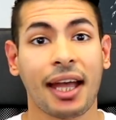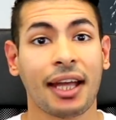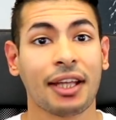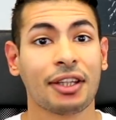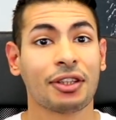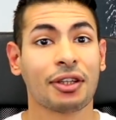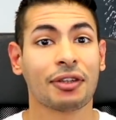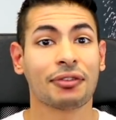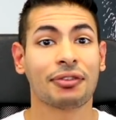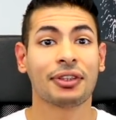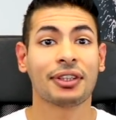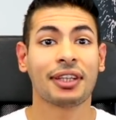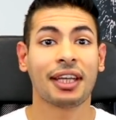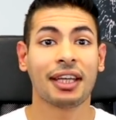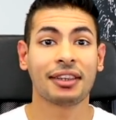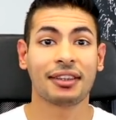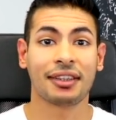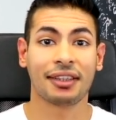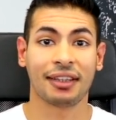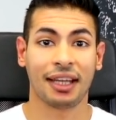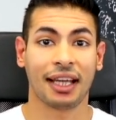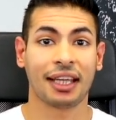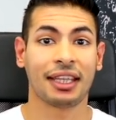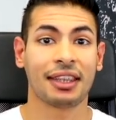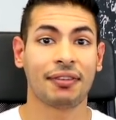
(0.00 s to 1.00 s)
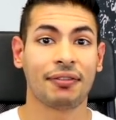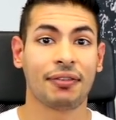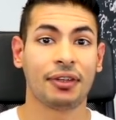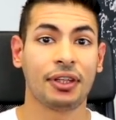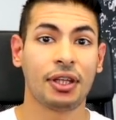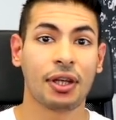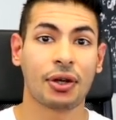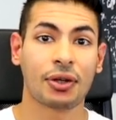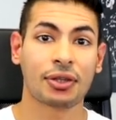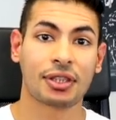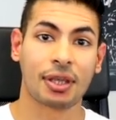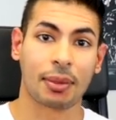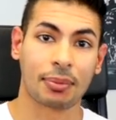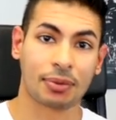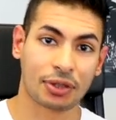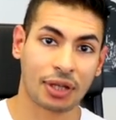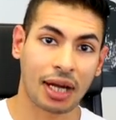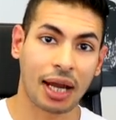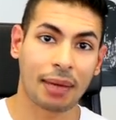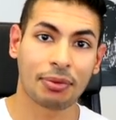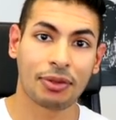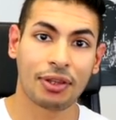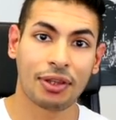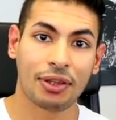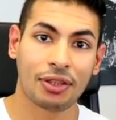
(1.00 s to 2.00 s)
And don't forget to like the video,
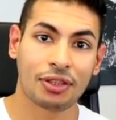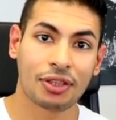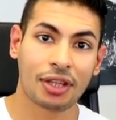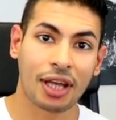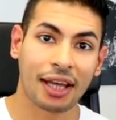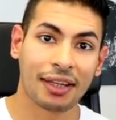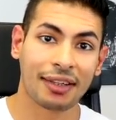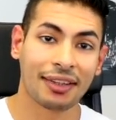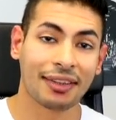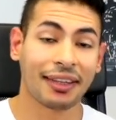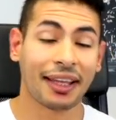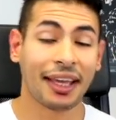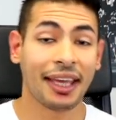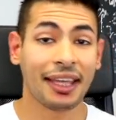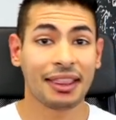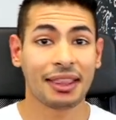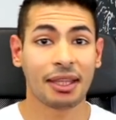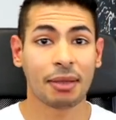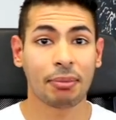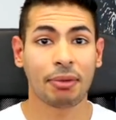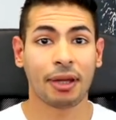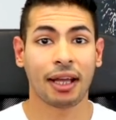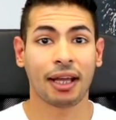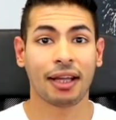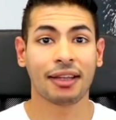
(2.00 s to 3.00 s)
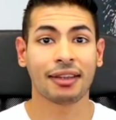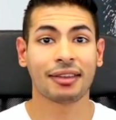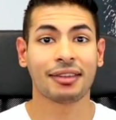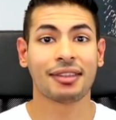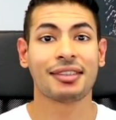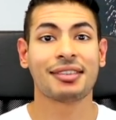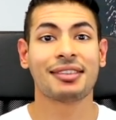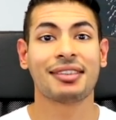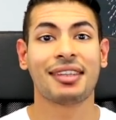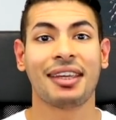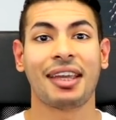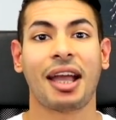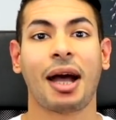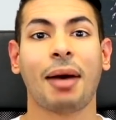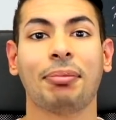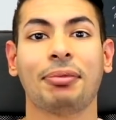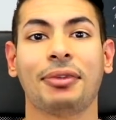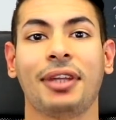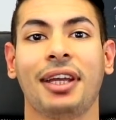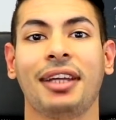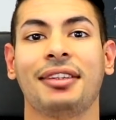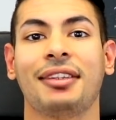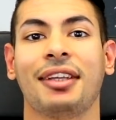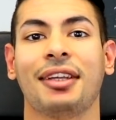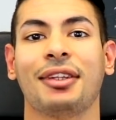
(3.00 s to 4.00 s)
subscribe to the channel, hit the bell to stay
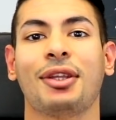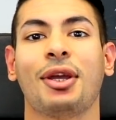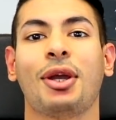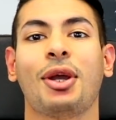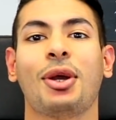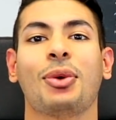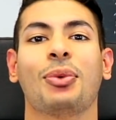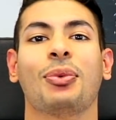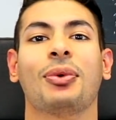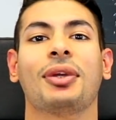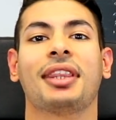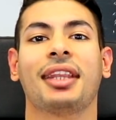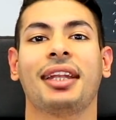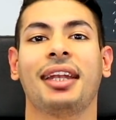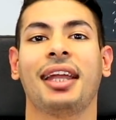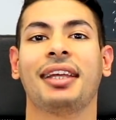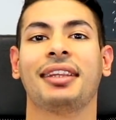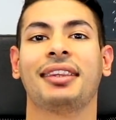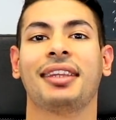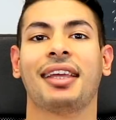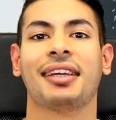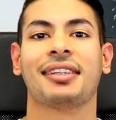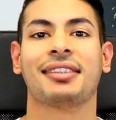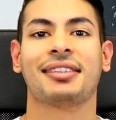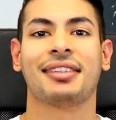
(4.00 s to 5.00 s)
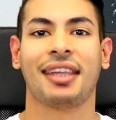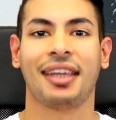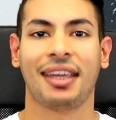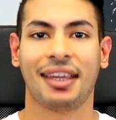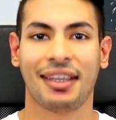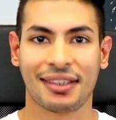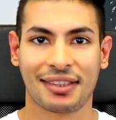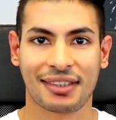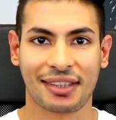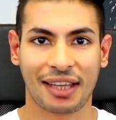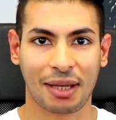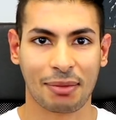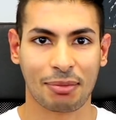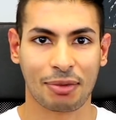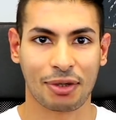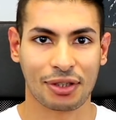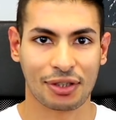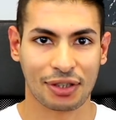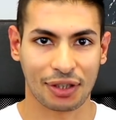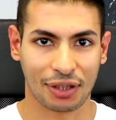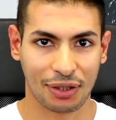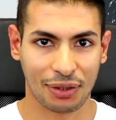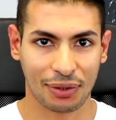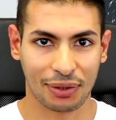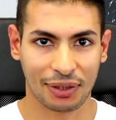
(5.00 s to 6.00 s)
updated with the latest in
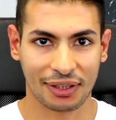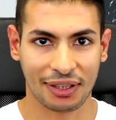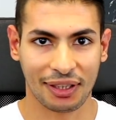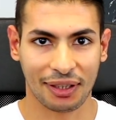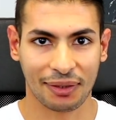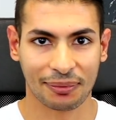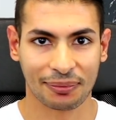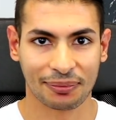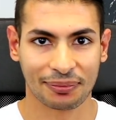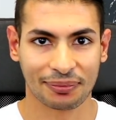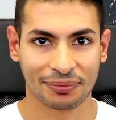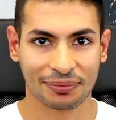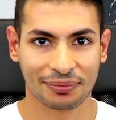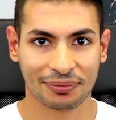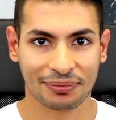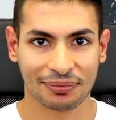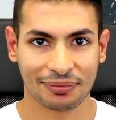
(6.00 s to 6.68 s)
cybersecurity.